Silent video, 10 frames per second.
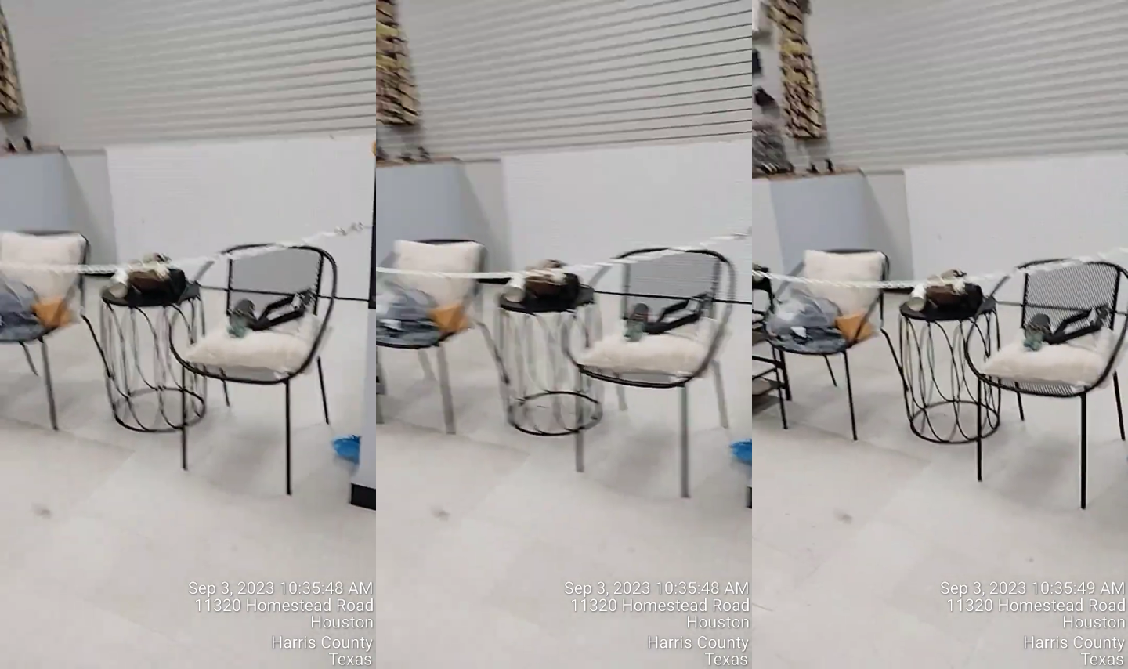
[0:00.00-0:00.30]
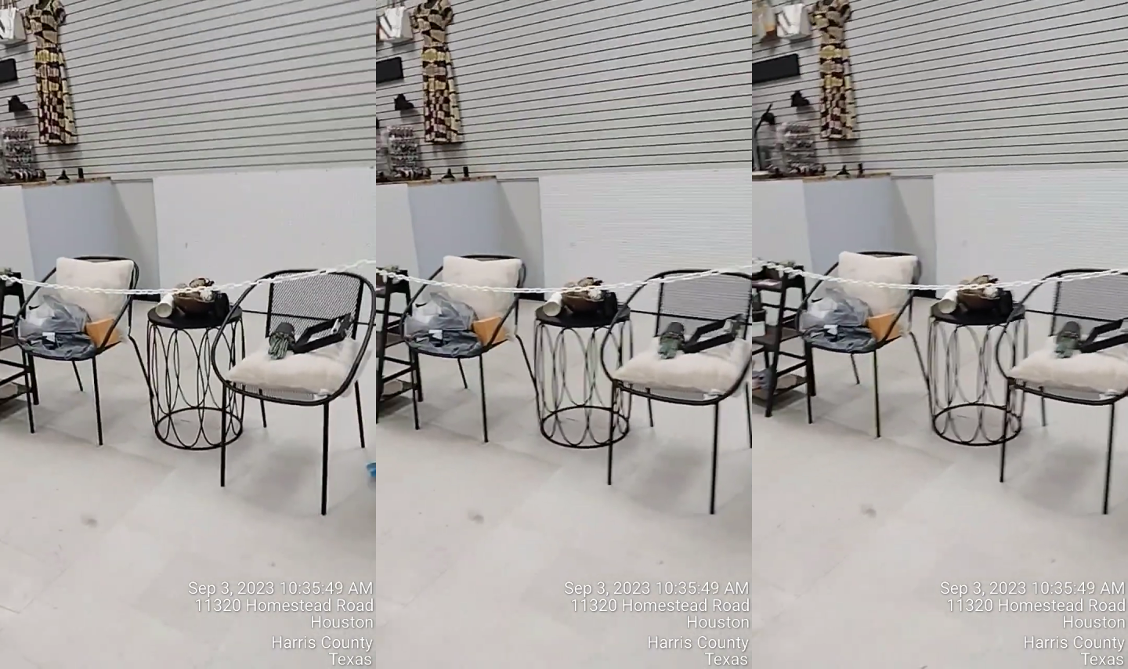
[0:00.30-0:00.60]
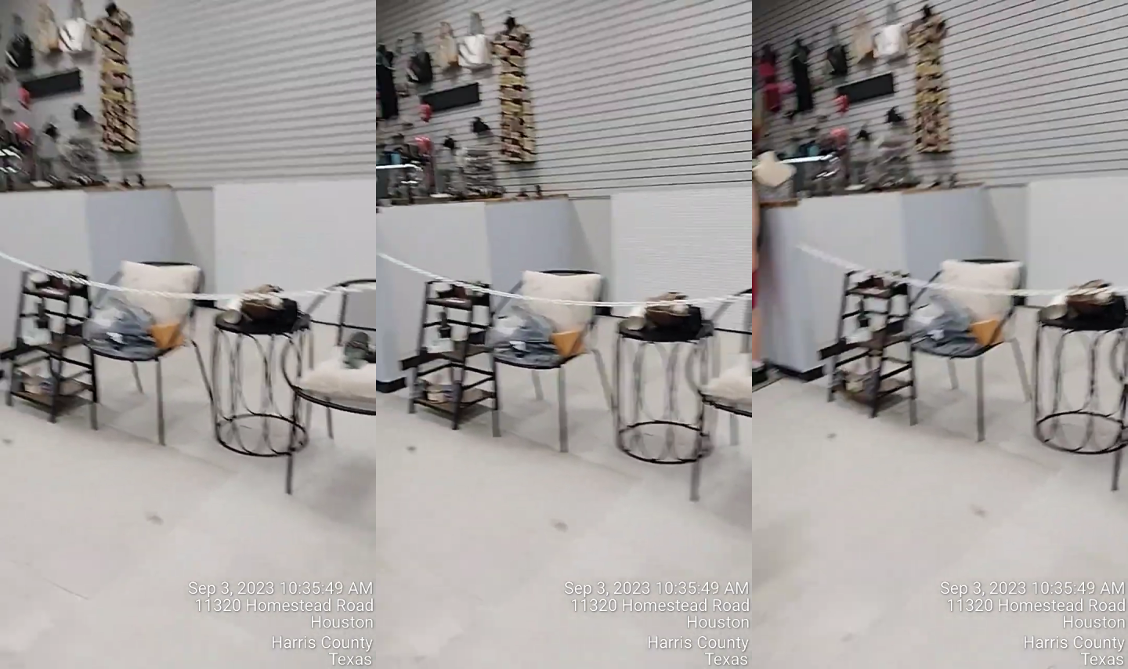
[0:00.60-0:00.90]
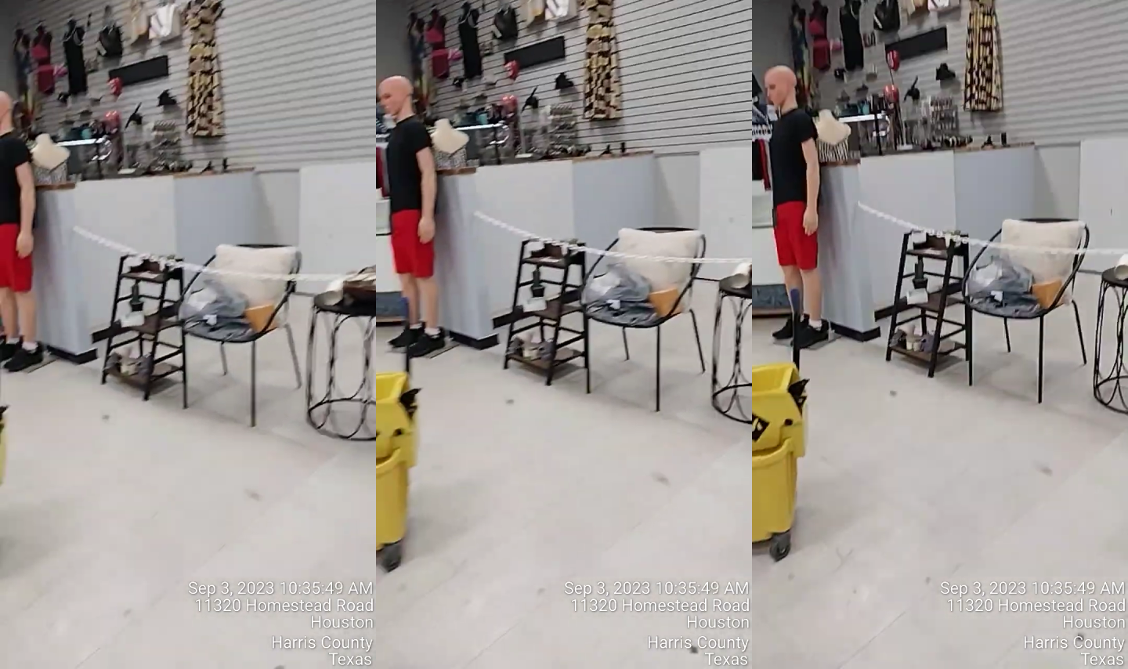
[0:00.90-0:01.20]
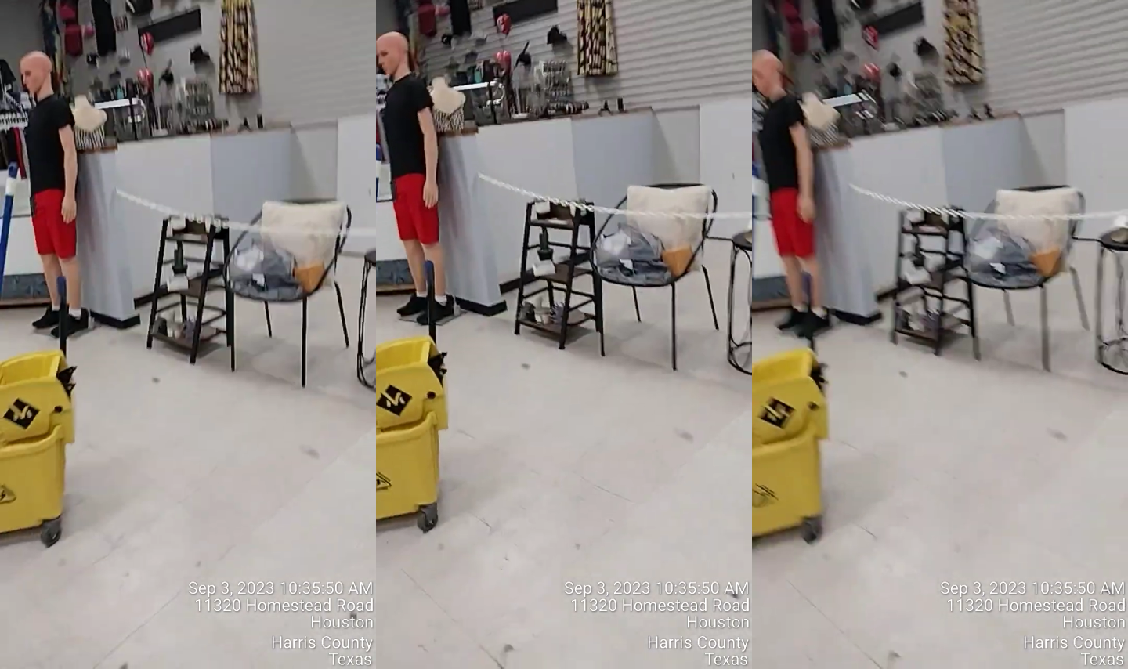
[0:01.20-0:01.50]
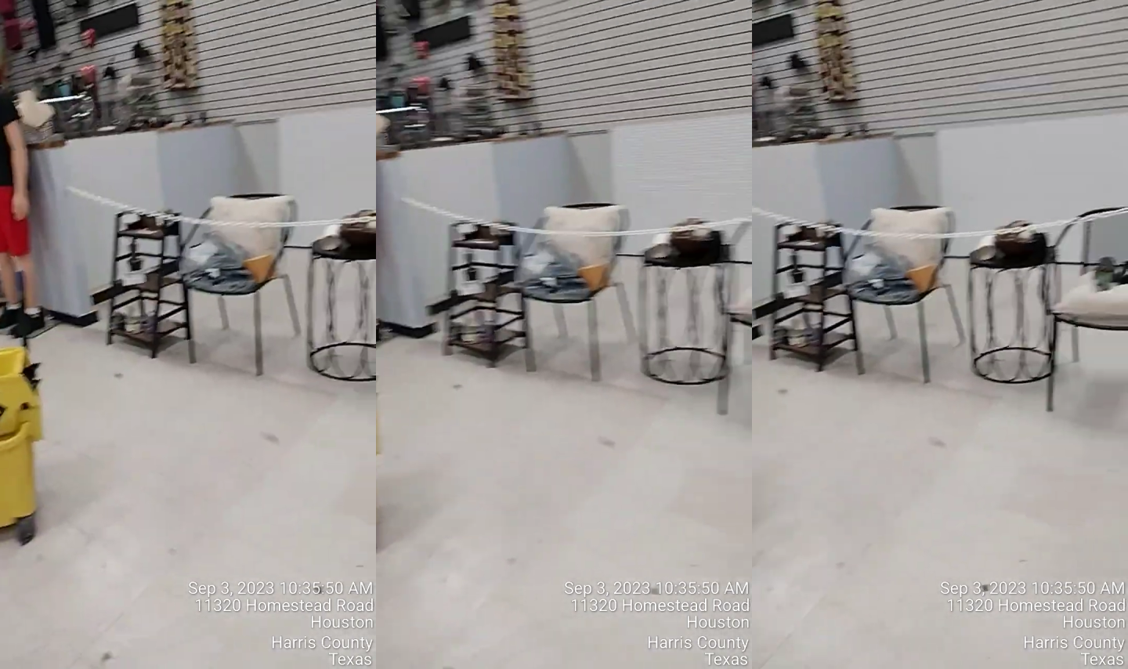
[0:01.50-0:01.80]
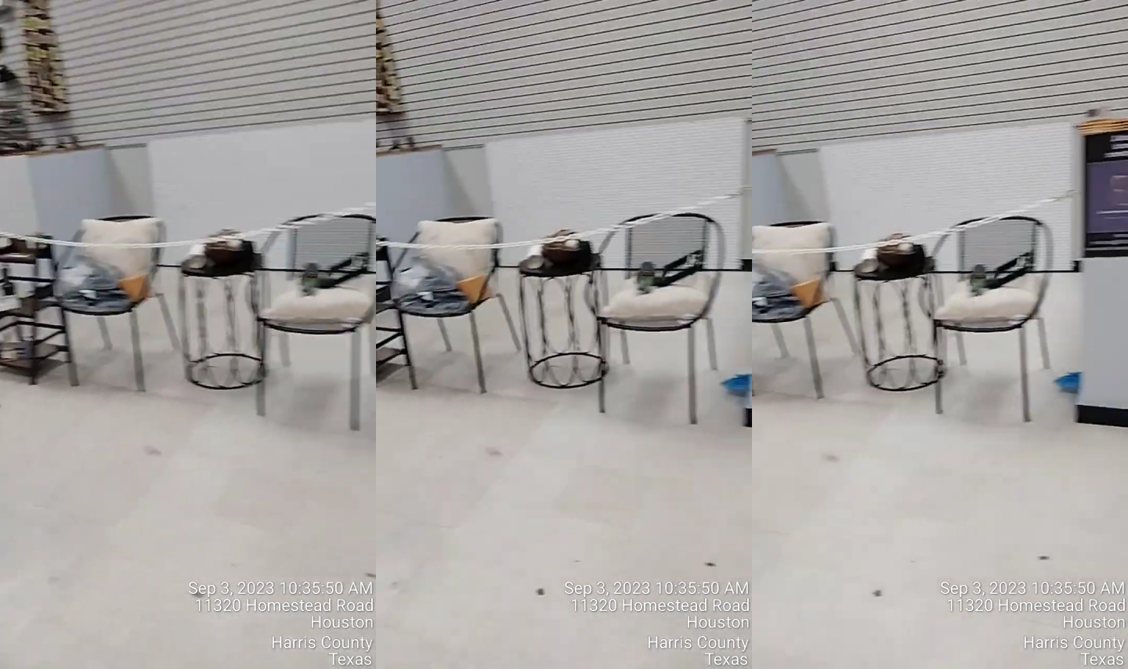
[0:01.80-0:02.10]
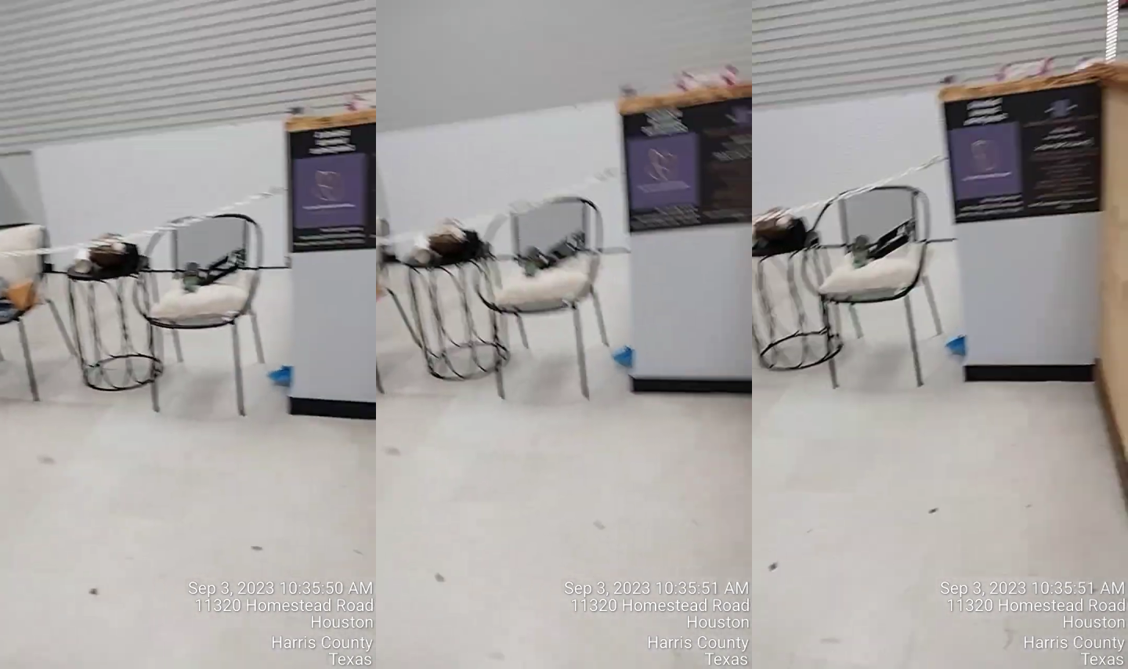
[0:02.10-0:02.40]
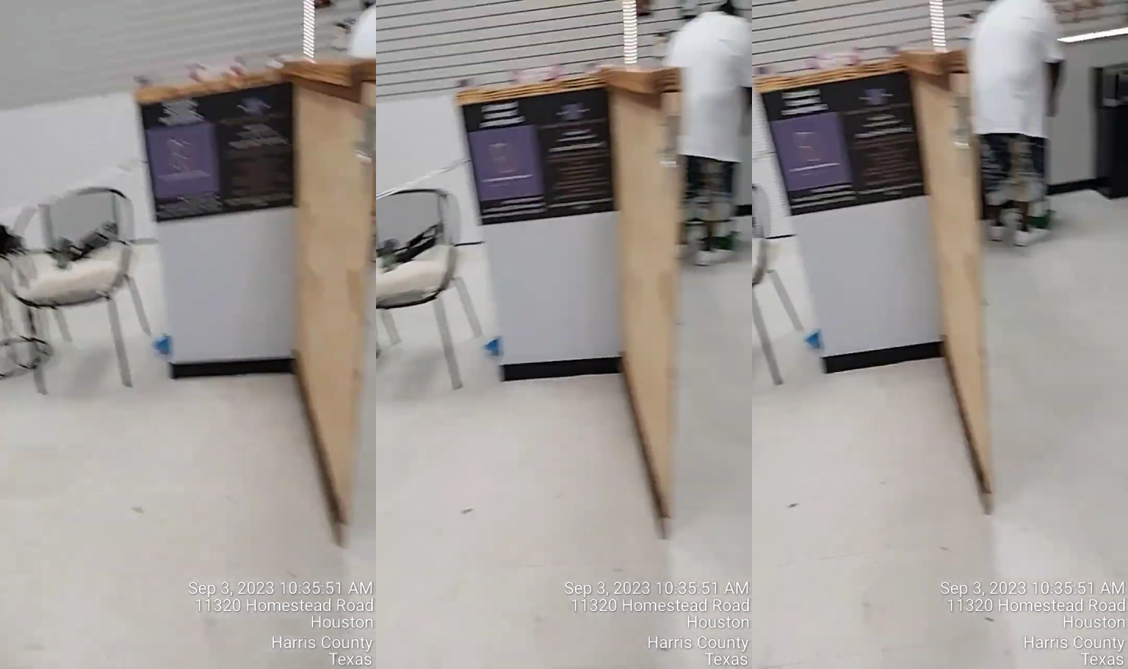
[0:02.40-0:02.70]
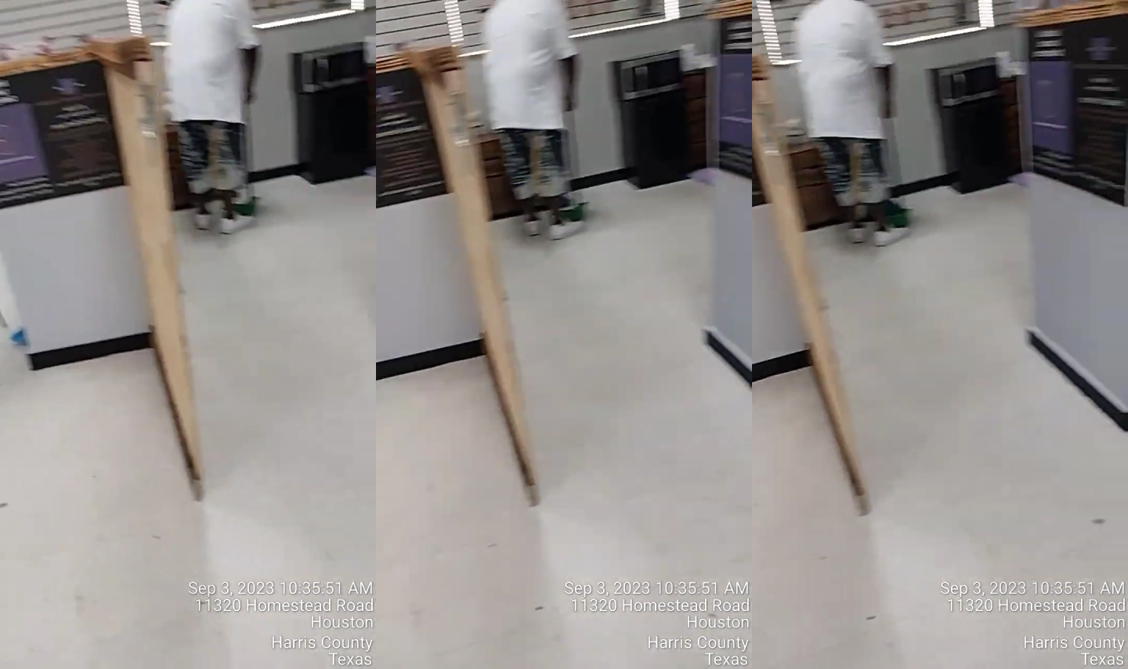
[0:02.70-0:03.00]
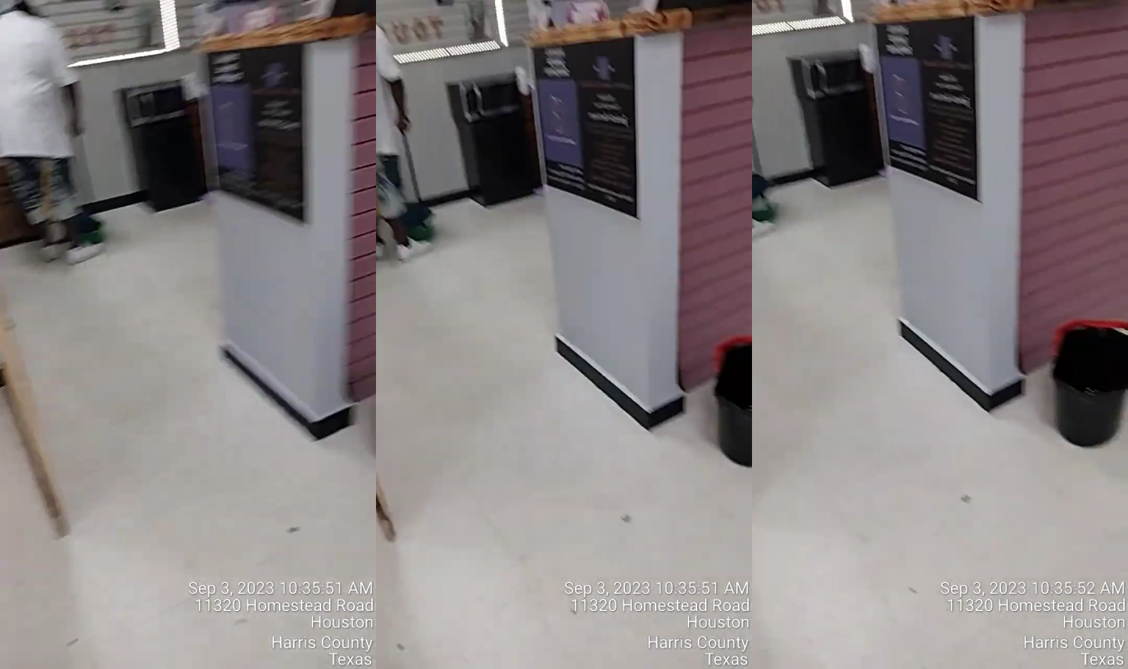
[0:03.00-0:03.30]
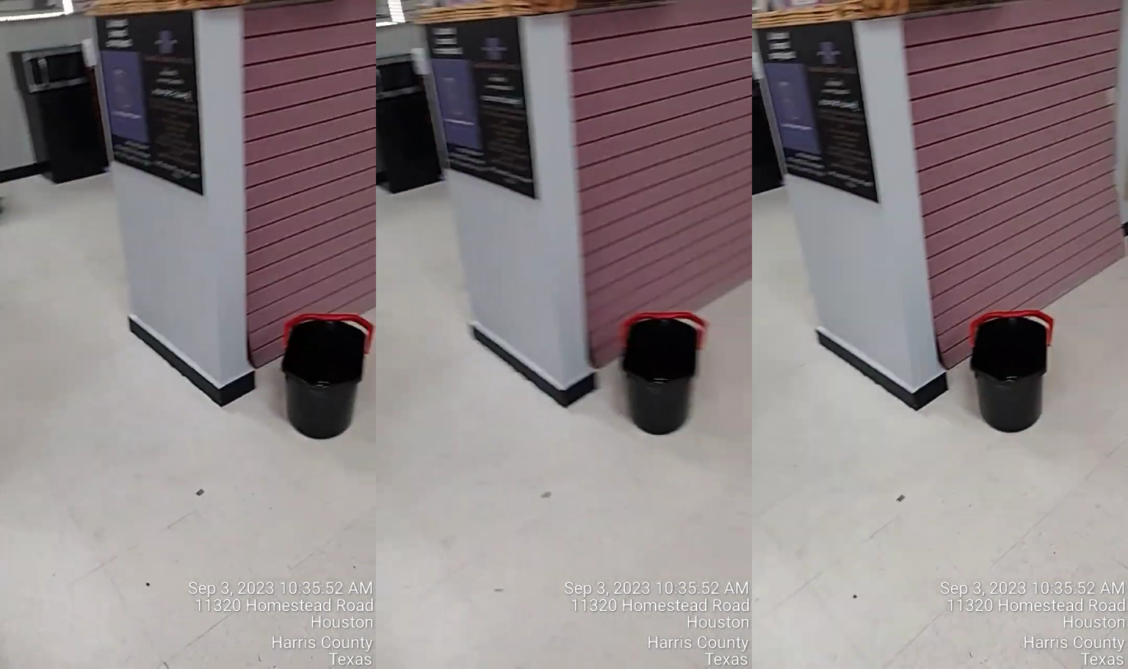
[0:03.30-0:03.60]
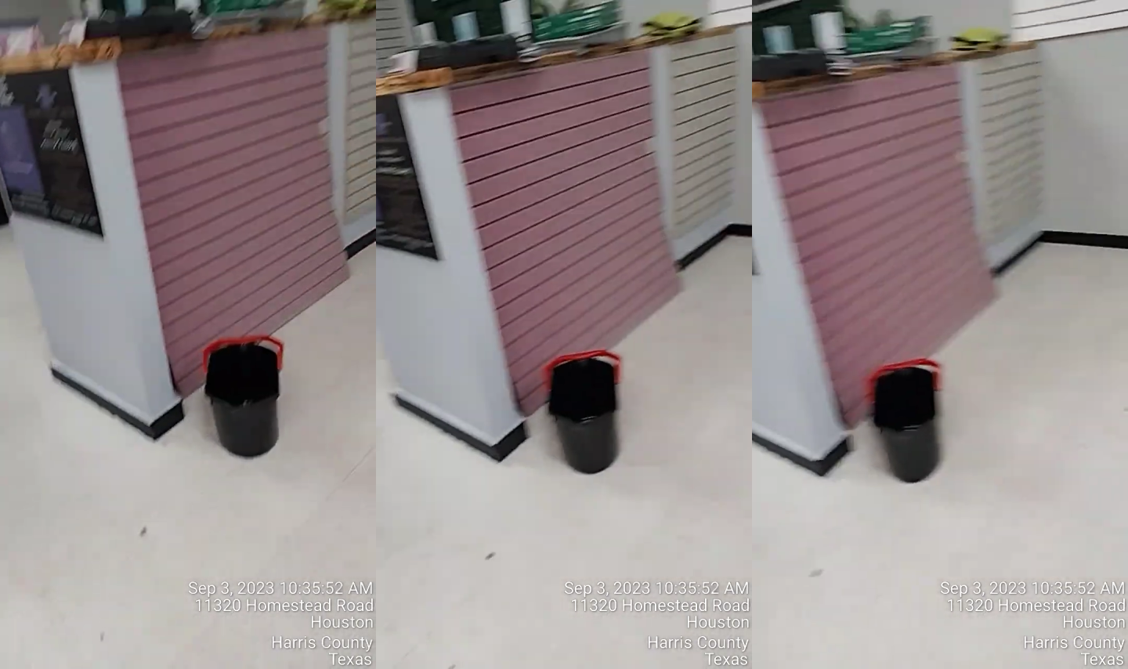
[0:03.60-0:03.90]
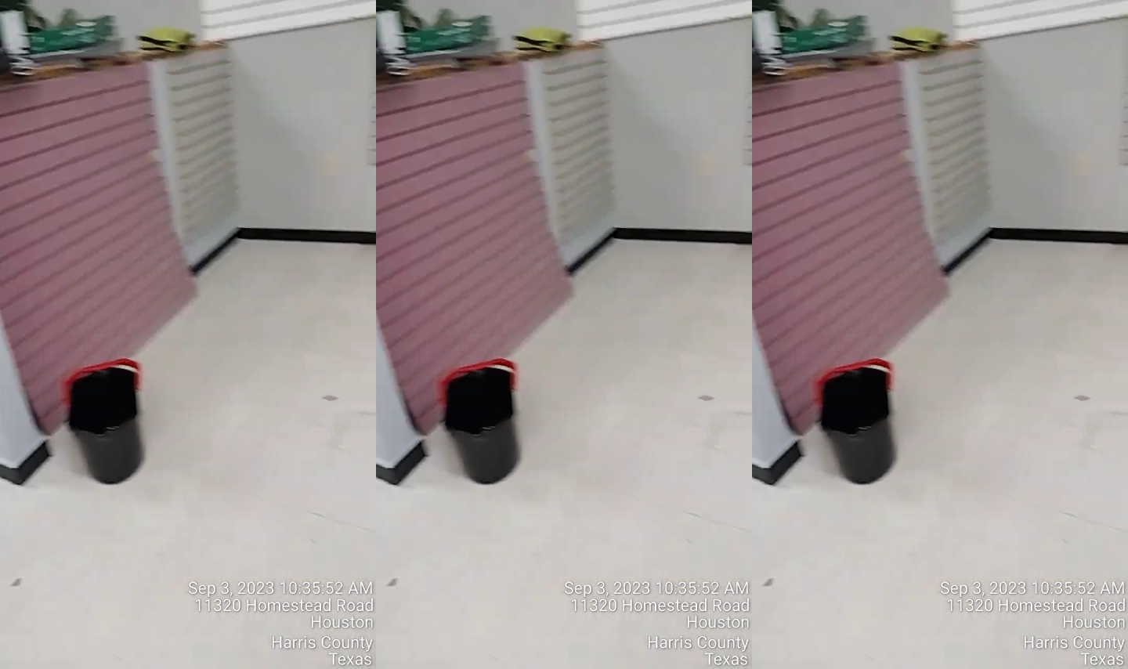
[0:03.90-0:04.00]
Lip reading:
No face is visible, so there are no lips to read.